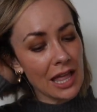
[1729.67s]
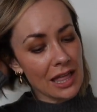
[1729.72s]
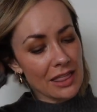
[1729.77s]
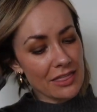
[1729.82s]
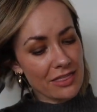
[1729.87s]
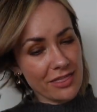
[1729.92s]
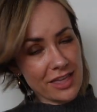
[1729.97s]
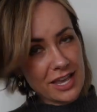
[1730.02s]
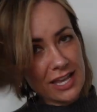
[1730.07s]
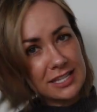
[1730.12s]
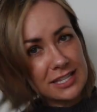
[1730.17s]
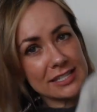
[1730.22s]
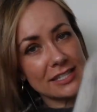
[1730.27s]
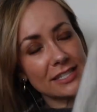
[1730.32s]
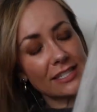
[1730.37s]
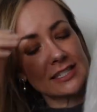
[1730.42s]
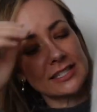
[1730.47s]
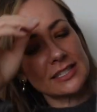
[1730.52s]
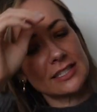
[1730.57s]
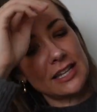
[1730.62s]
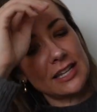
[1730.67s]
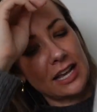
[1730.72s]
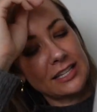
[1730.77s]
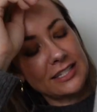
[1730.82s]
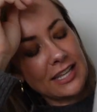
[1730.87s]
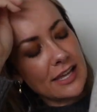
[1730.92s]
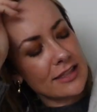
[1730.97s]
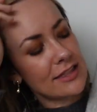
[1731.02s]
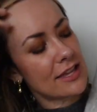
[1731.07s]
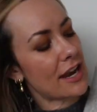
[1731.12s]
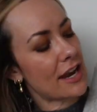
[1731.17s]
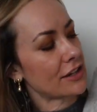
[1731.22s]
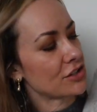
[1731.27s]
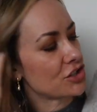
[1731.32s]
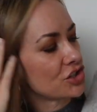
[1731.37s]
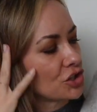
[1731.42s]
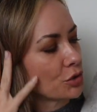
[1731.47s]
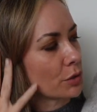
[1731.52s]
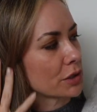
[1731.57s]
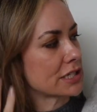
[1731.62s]
This, I say the
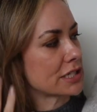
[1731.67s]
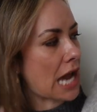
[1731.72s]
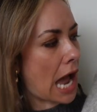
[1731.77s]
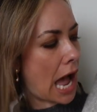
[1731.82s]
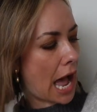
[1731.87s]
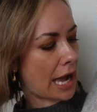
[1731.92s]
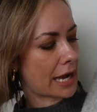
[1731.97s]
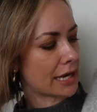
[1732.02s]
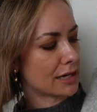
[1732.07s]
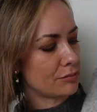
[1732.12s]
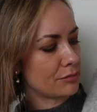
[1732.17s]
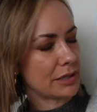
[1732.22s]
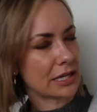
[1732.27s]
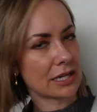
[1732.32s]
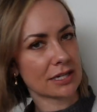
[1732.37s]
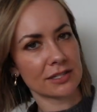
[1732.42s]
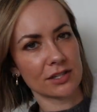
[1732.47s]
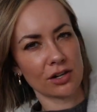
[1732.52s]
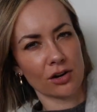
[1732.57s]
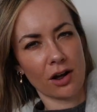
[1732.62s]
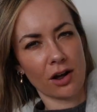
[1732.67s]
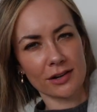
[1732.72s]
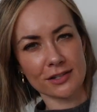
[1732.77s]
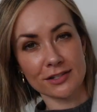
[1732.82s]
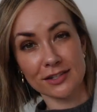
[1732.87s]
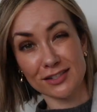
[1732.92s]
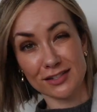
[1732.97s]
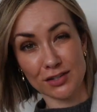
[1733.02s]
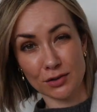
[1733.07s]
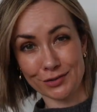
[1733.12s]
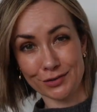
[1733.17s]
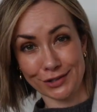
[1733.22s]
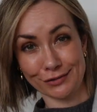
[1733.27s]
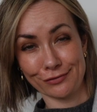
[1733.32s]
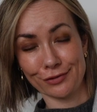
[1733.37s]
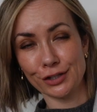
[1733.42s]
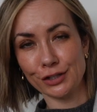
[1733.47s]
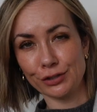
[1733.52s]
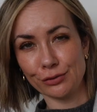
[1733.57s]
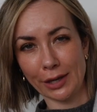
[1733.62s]
next 2 are tied because they're honestly so
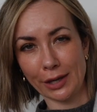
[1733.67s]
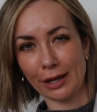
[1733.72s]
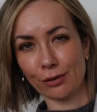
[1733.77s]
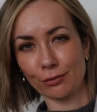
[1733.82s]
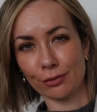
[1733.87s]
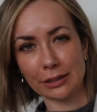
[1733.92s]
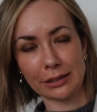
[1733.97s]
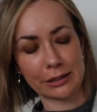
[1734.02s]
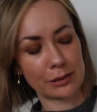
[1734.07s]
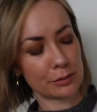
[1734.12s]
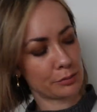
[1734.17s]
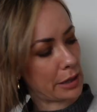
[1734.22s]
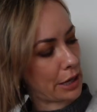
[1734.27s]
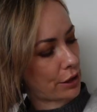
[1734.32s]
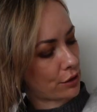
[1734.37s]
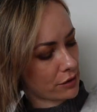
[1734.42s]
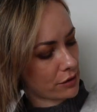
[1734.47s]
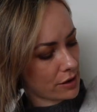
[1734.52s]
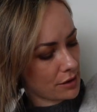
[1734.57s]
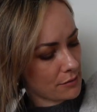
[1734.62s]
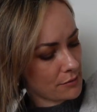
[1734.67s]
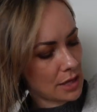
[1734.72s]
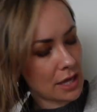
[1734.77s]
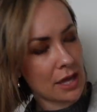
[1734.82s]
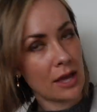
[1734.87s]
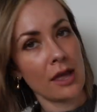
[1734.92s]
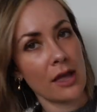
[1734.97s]
different. You can't really compare them.